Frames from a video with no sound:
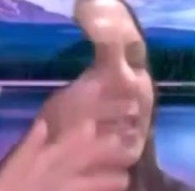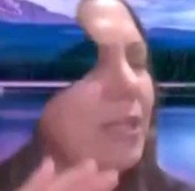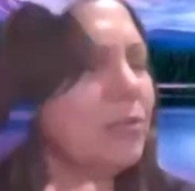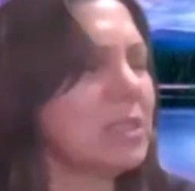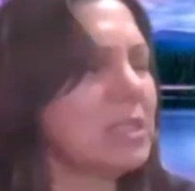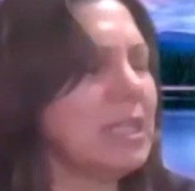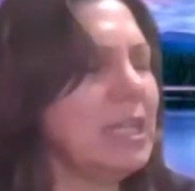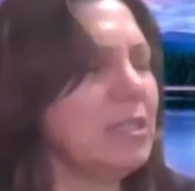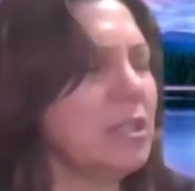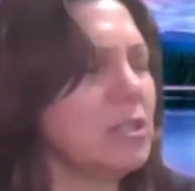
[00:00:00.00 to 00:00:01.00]
and they're
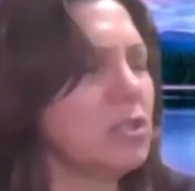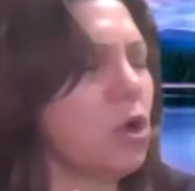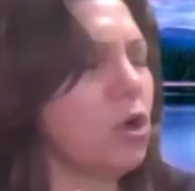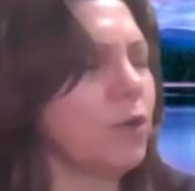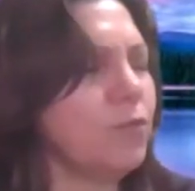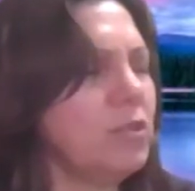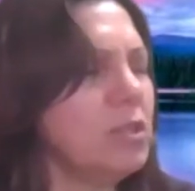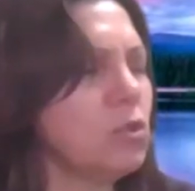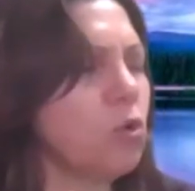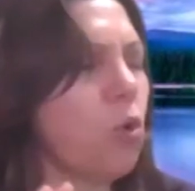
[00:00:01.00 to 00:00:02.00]
singing the song of
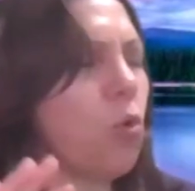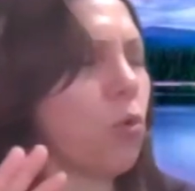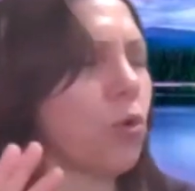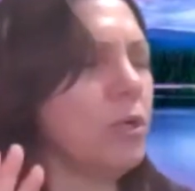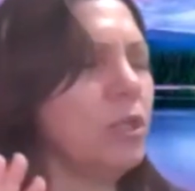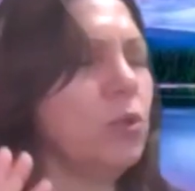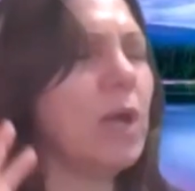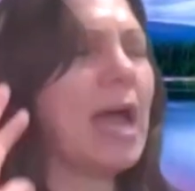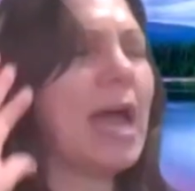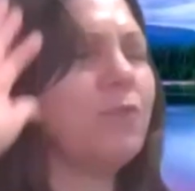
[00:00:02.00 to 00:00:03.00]
discord, you
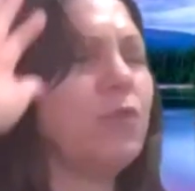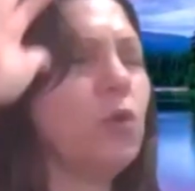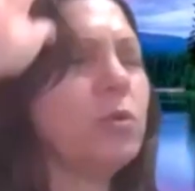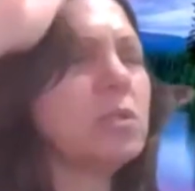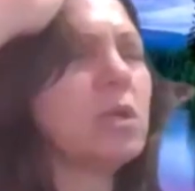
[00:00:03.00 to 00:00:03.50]
have your